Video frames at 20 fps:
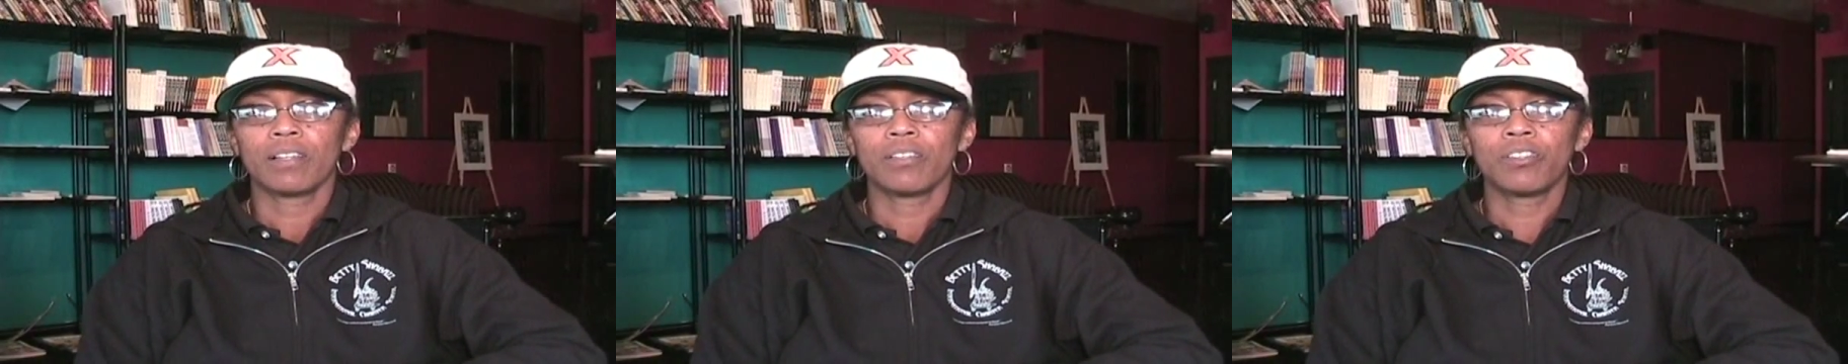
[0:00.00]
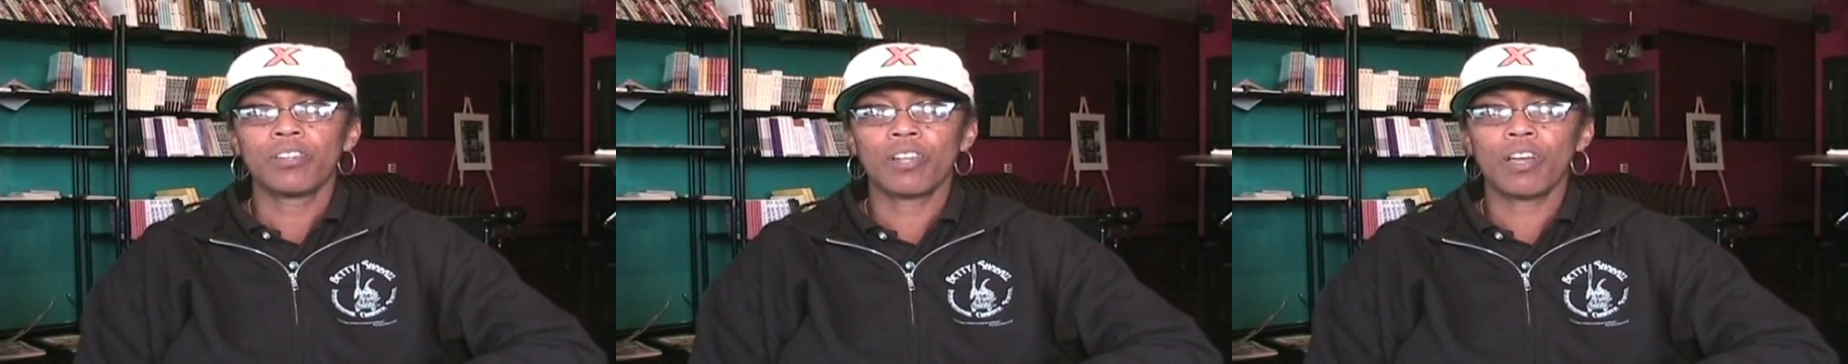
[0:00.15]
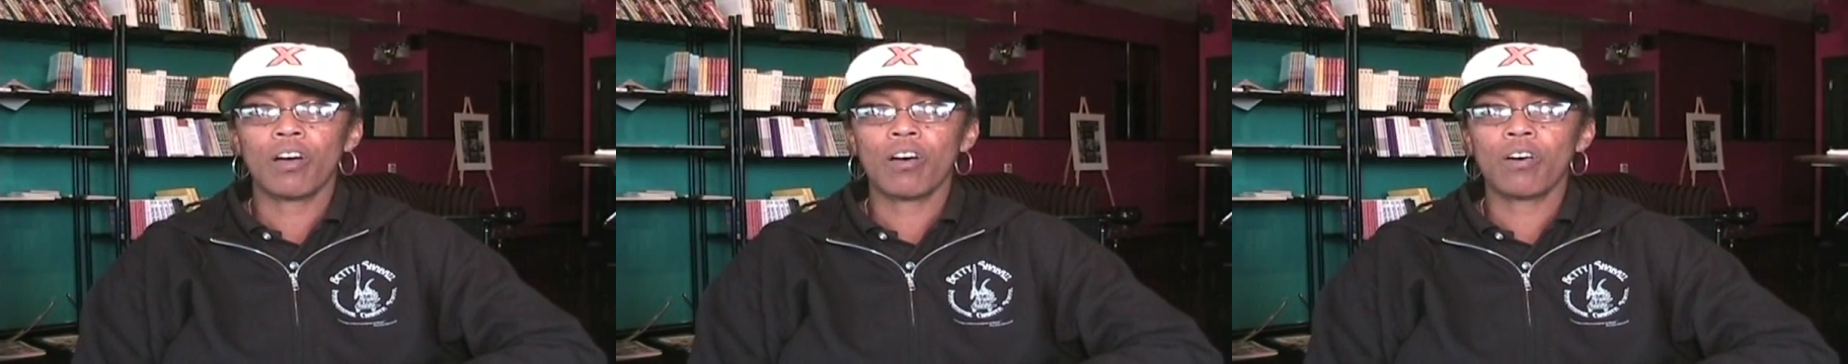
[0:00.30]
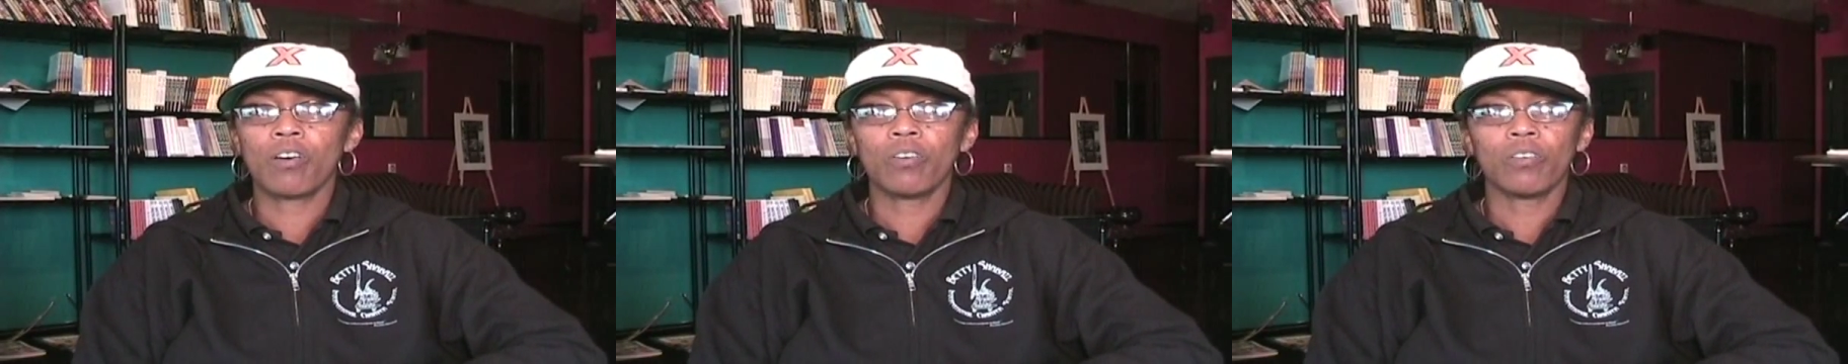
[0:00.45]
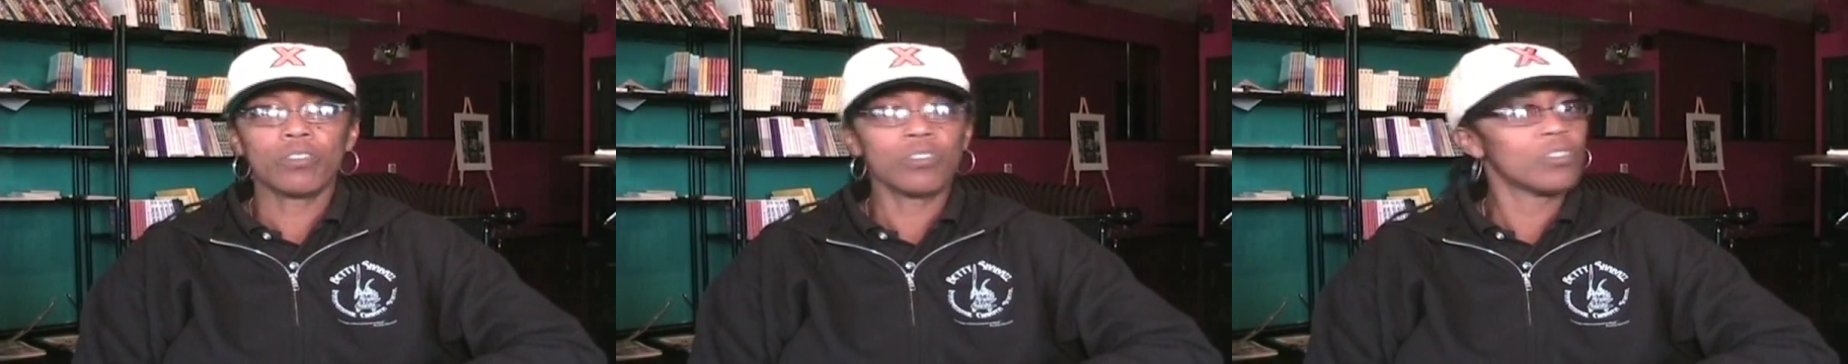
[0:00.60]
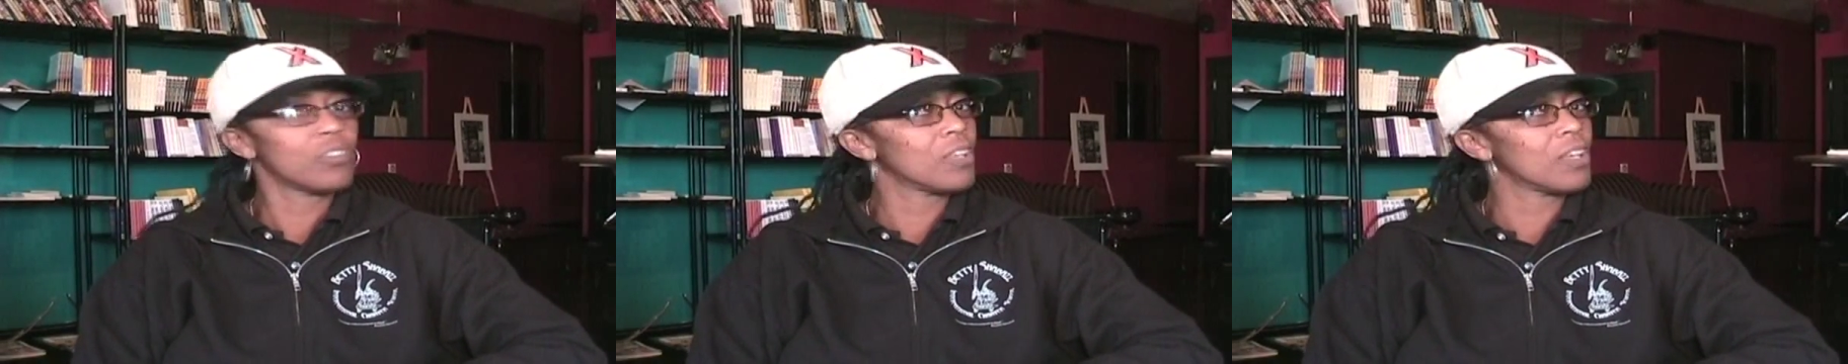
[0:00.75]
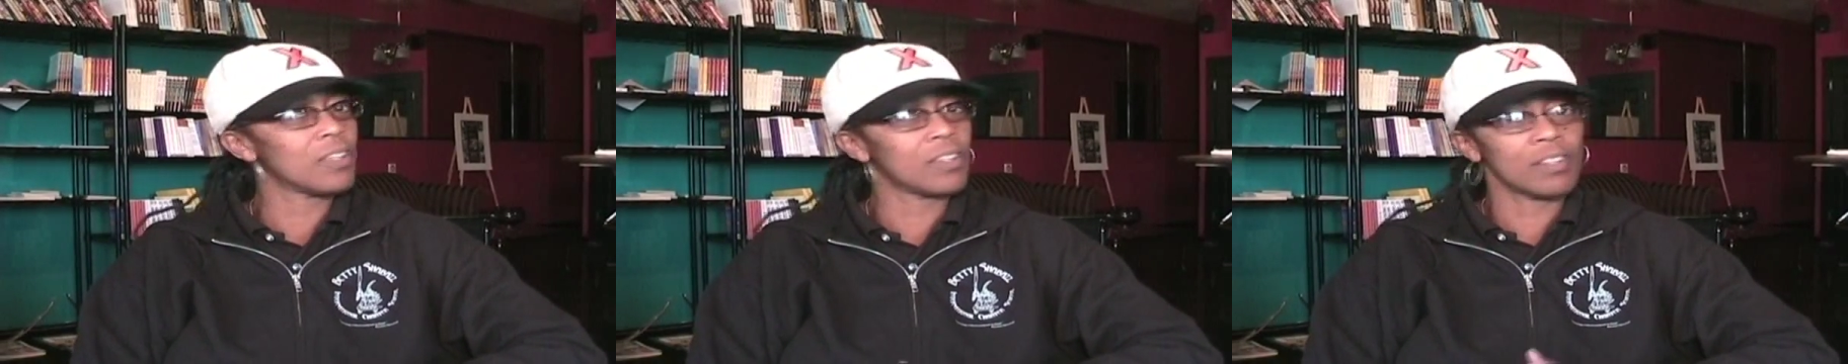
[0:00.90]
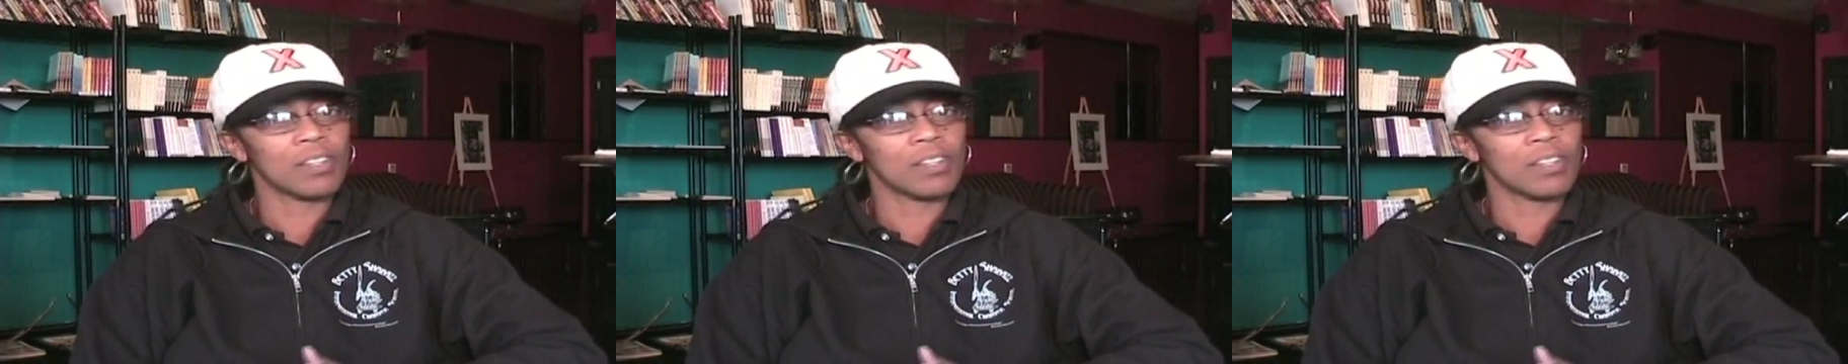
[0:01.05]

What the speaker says: you know,